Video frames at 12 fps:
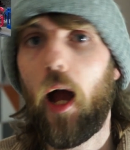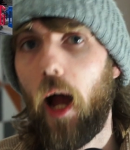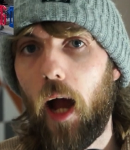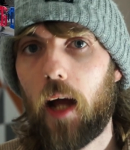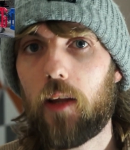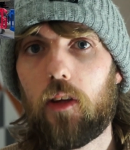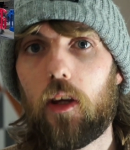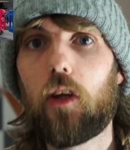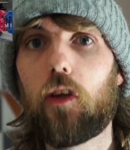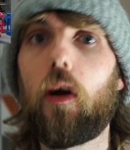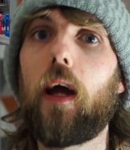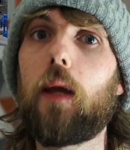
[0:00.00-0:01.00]

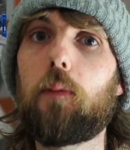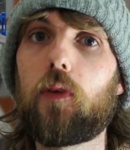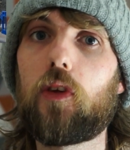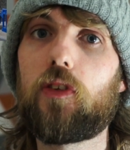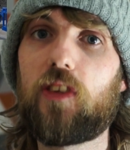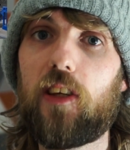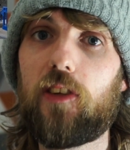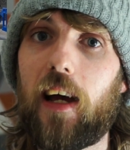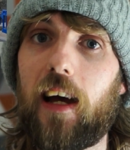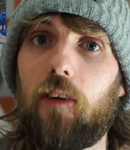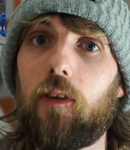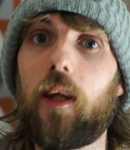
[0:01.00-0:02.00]
and you're able to sit
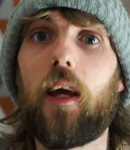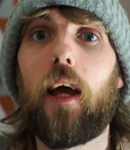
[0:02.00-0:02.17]
down